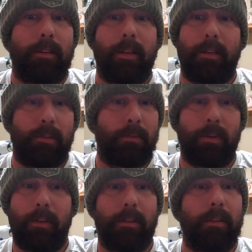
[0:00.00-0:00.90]
And
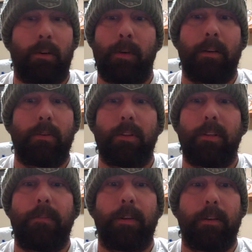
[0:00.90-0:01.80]
when the Omaha North
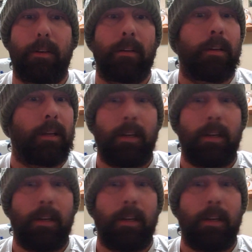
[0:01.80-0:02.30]
defender